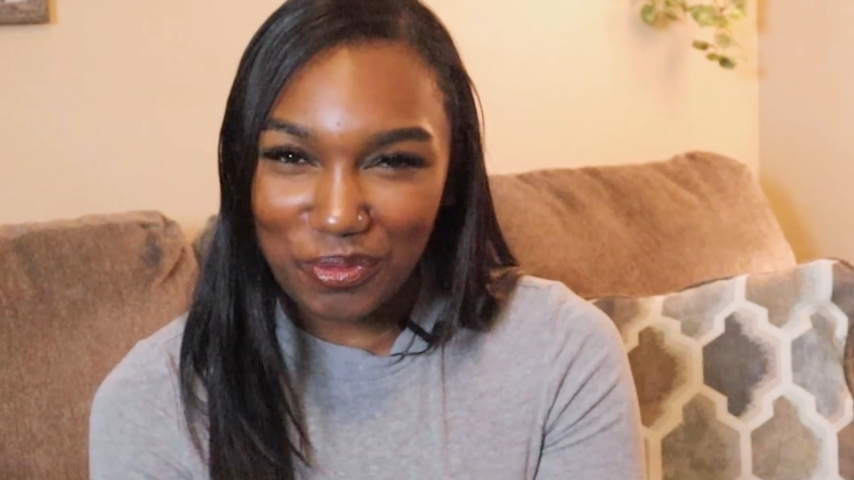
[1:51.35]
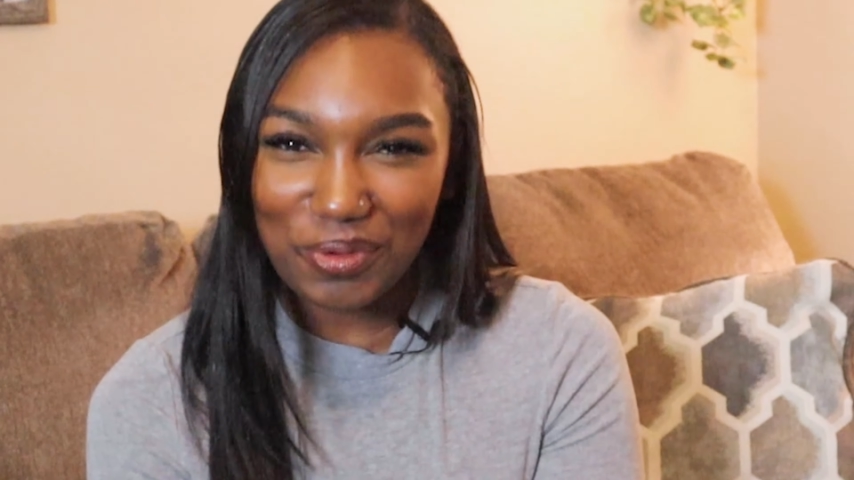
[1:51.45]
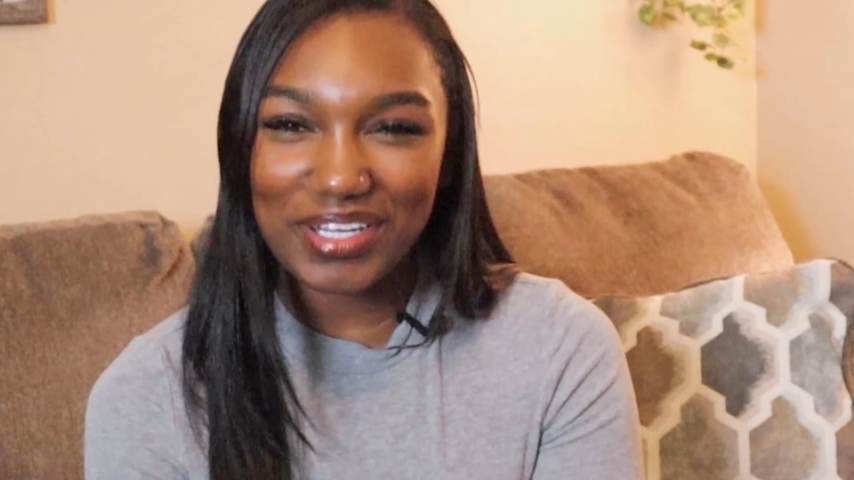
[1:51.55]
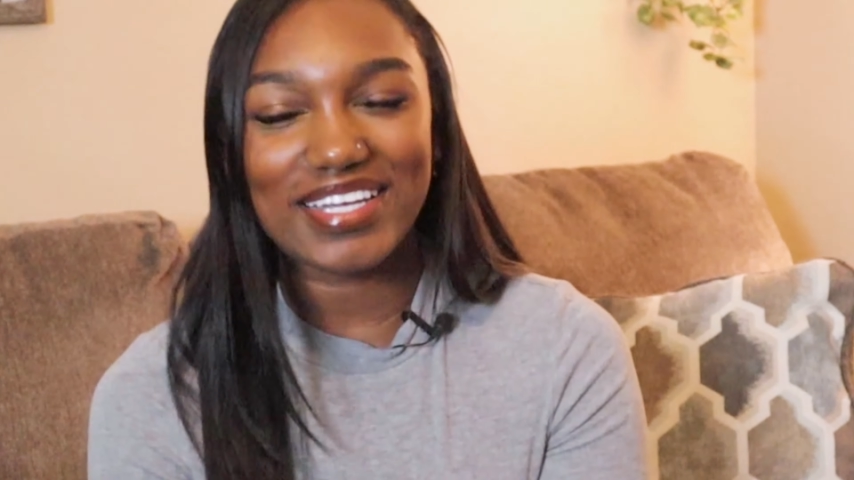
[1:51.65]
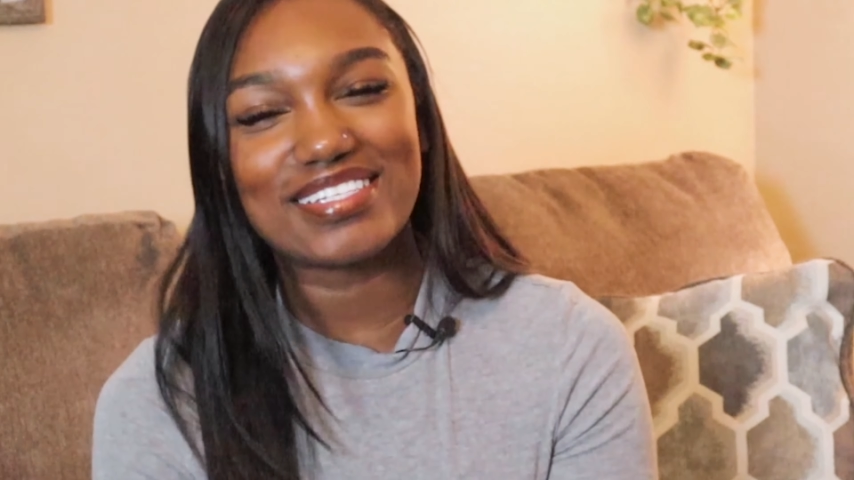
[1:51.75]

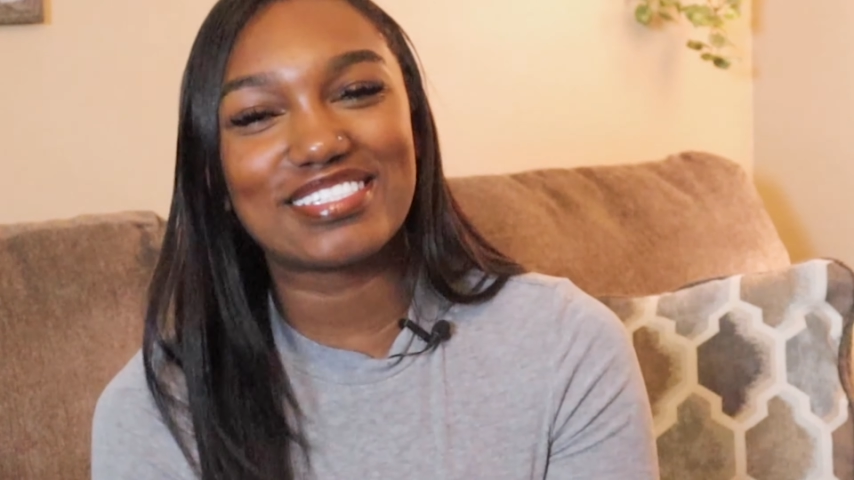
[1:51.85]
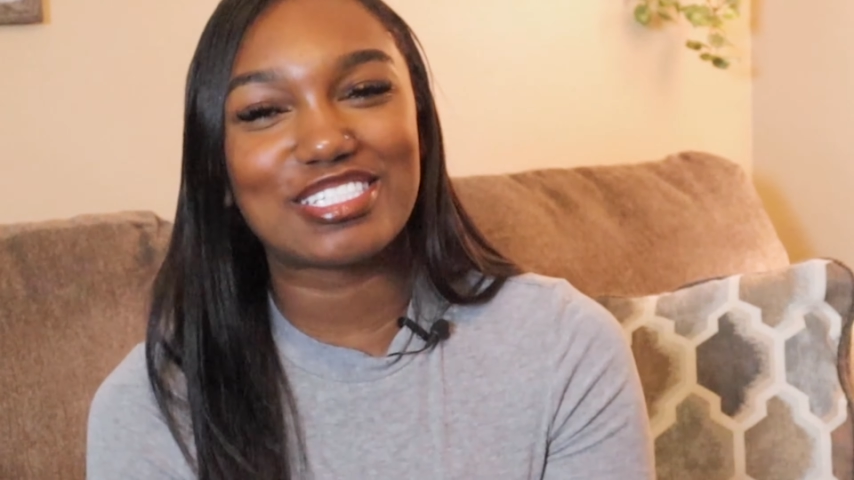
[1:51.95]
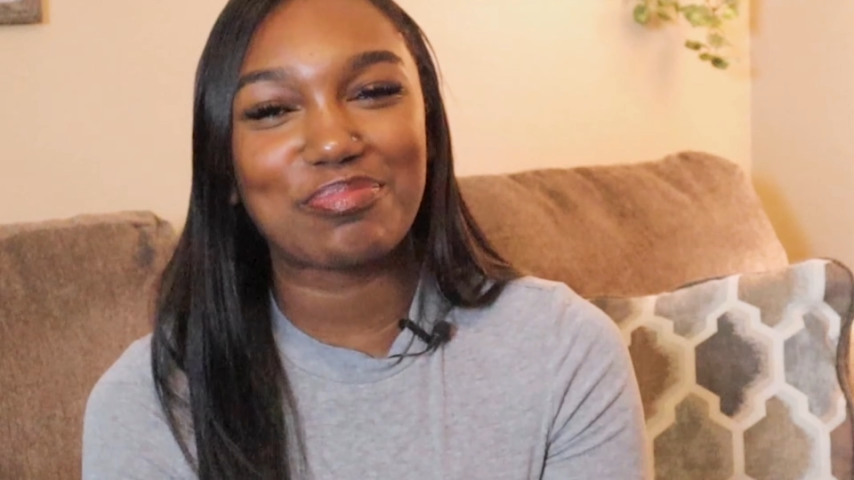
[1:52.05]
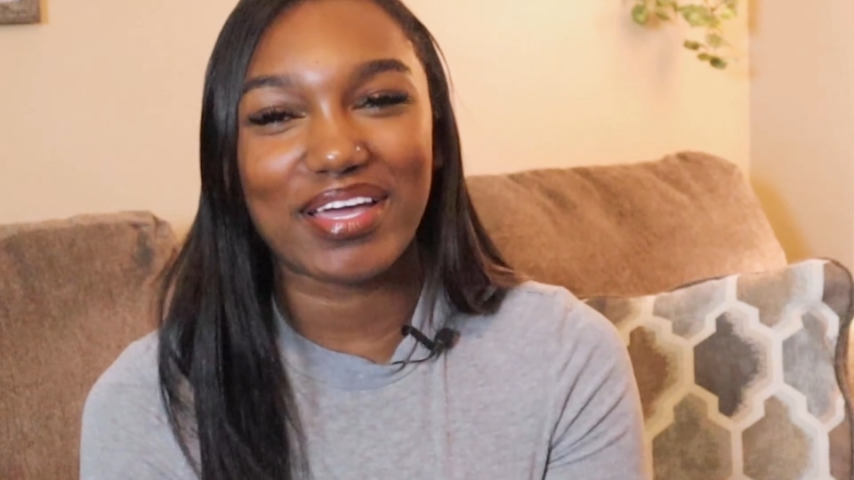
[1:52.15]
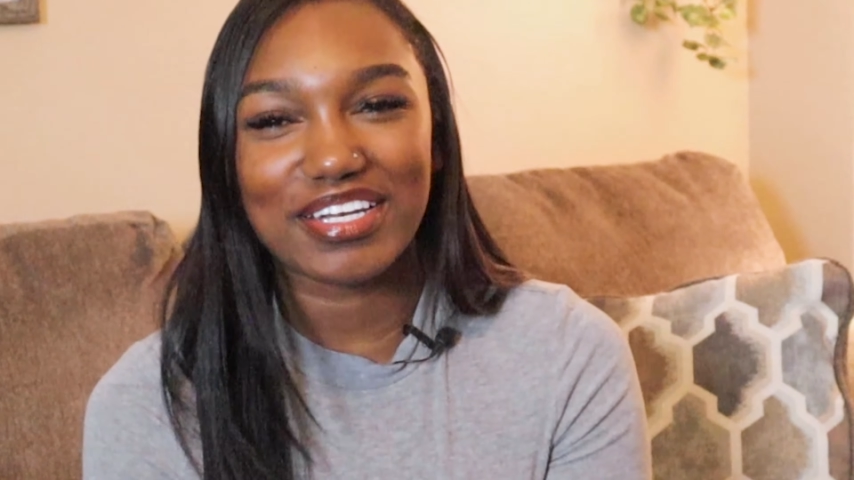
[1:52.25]
cool kids in
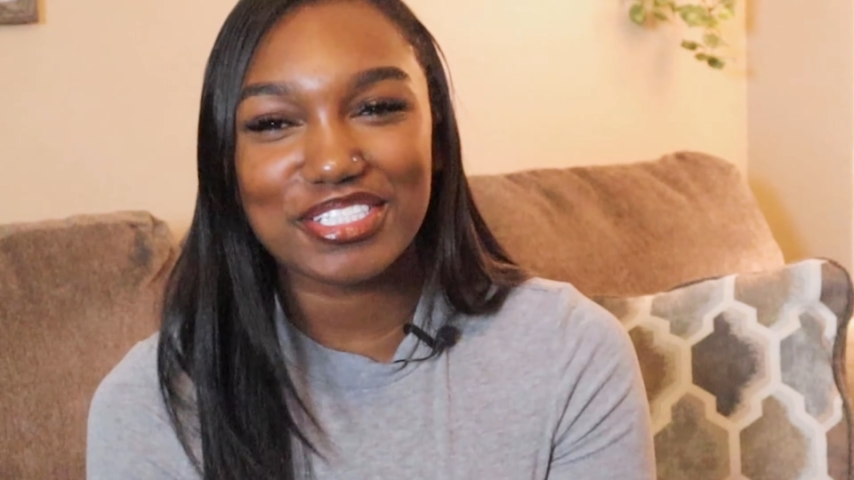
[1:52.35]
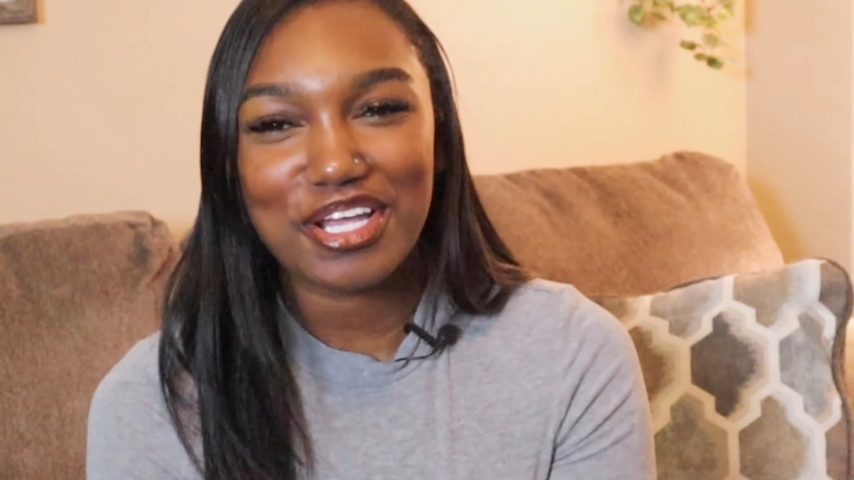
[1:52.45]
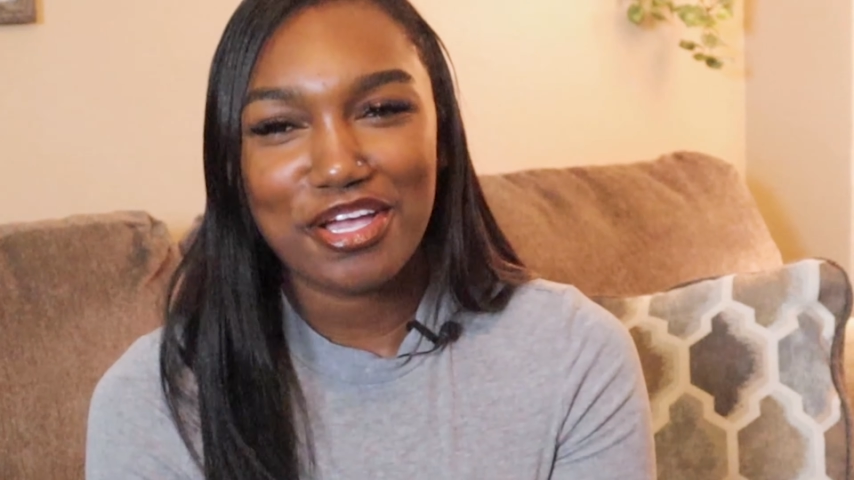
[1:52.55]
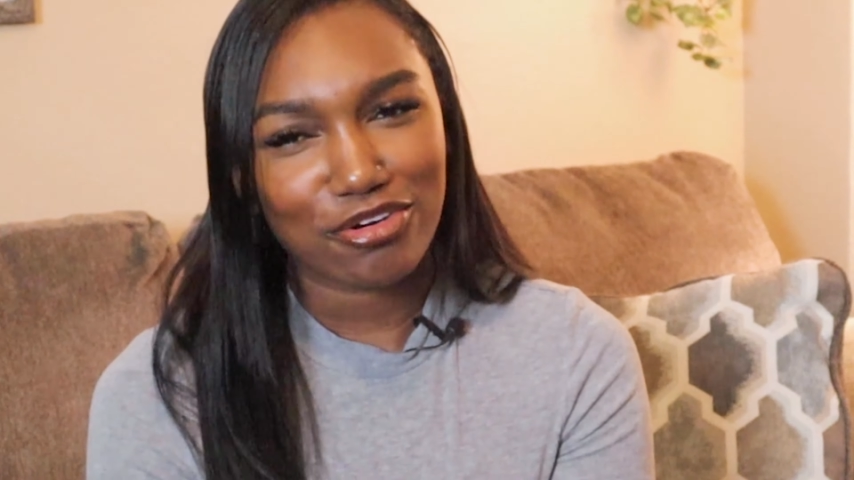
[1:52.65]
Spanish,